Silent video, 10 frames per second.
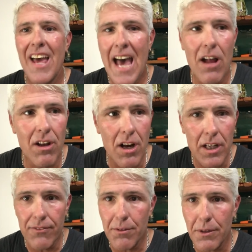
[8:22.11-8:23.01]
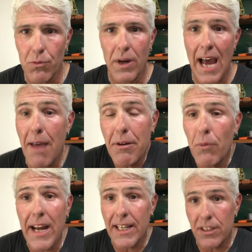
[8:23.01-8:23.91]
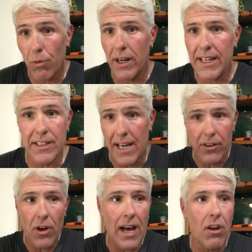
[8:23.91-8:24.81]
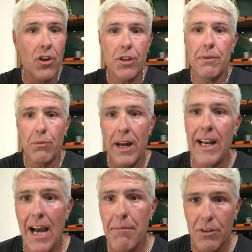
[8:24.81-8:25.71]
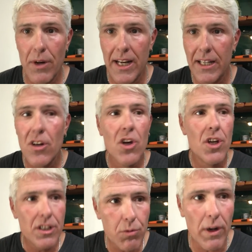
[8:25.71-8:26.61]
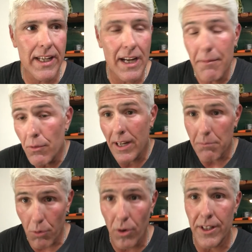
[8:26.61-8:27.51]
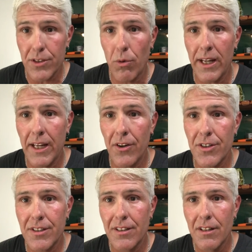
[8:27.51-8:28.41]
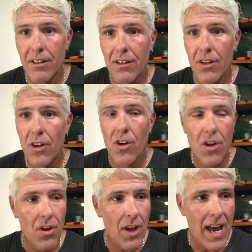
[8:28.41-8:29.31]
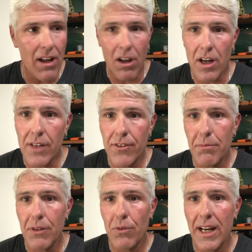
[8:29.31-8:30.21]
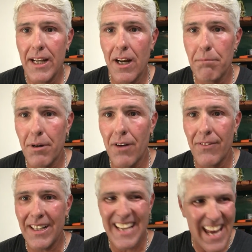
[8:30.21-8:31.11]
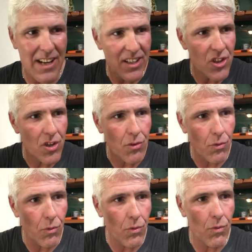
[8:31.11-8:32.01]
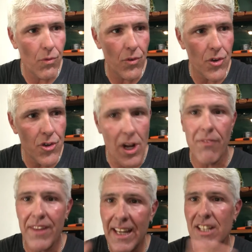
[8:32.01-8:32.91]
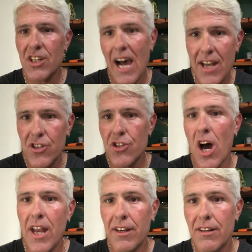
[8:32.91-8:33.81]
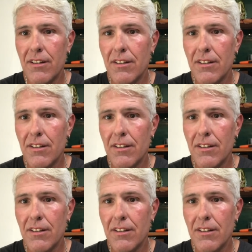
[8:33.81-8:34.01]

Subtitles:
How long have you been waiting? I've been waiting 20 years. I don't know how long you've been waiting. I've been waiting 20 years. I've been waiting more than 20 years. How long have you been waiting on perfect? And nothing has gotten done.